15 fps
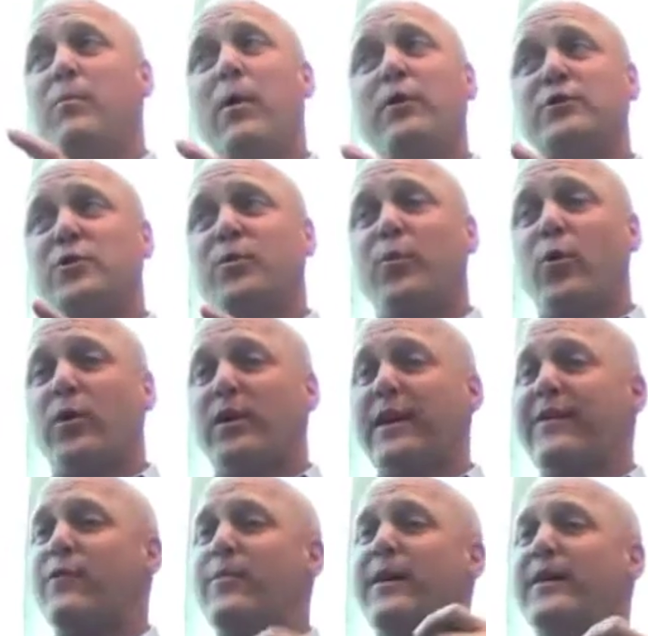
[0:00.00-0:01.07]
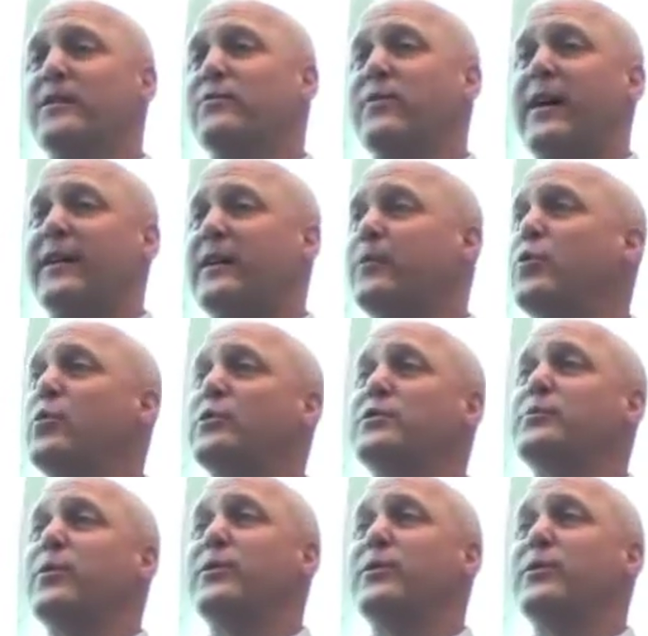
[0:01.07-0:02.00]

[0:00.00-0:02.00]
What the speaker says: most importantly, everybody divided up who was